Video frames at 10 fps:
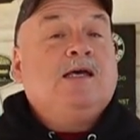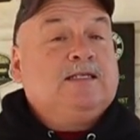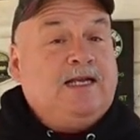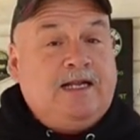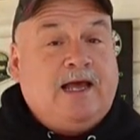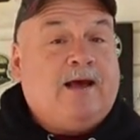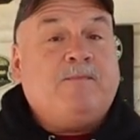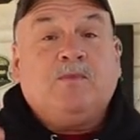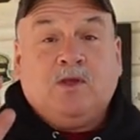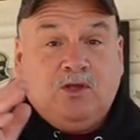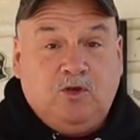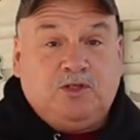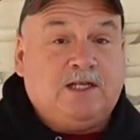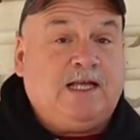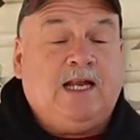So anyhow, you
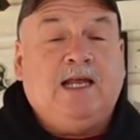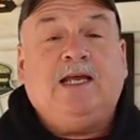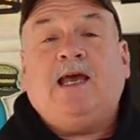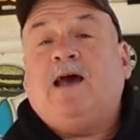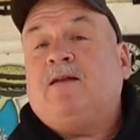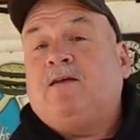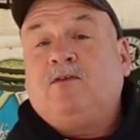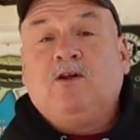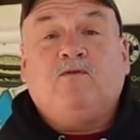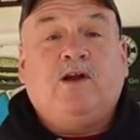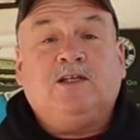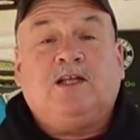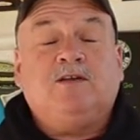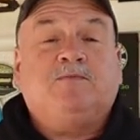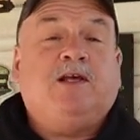check that link out if you're looking for
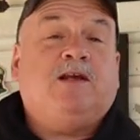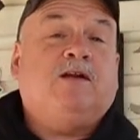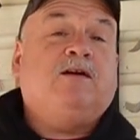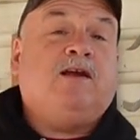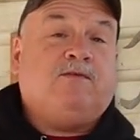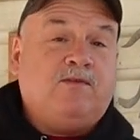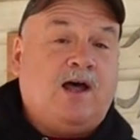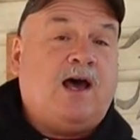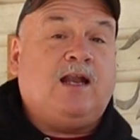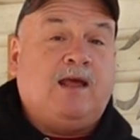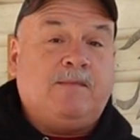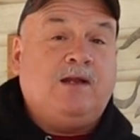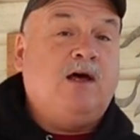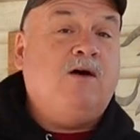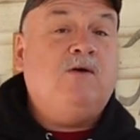anything in particular. If not, let me
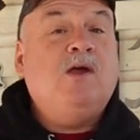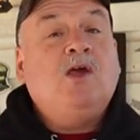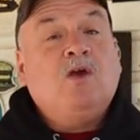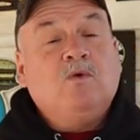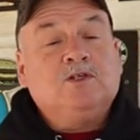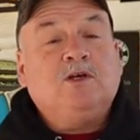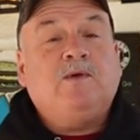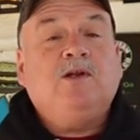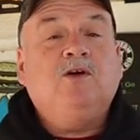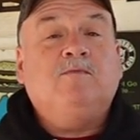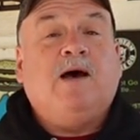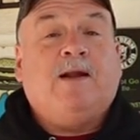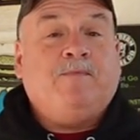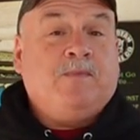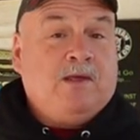know. We'll see what we can do
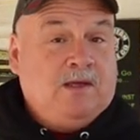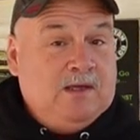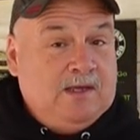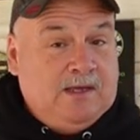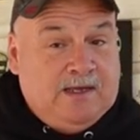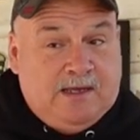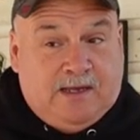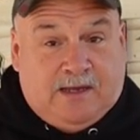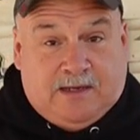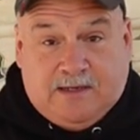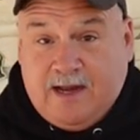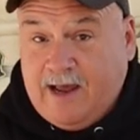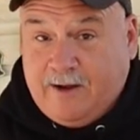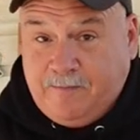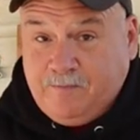about it.
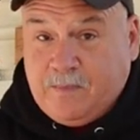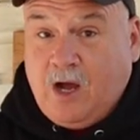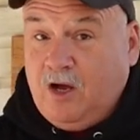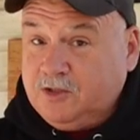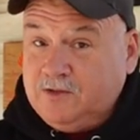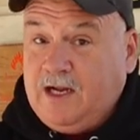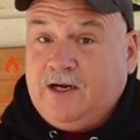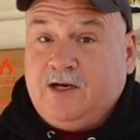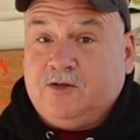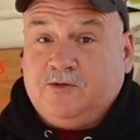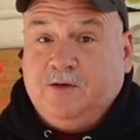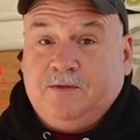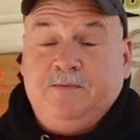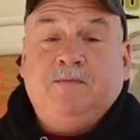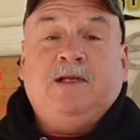Now, also down in the
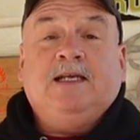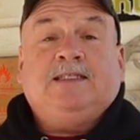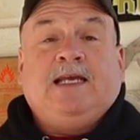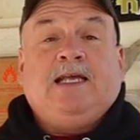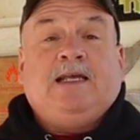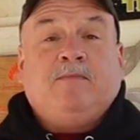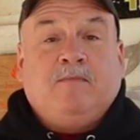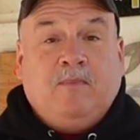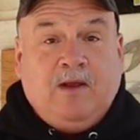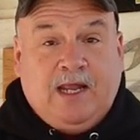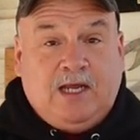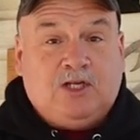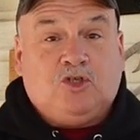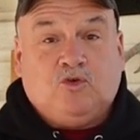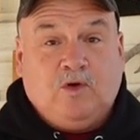description is a
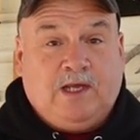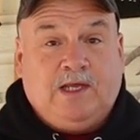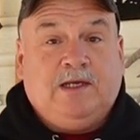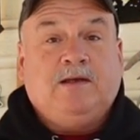link tree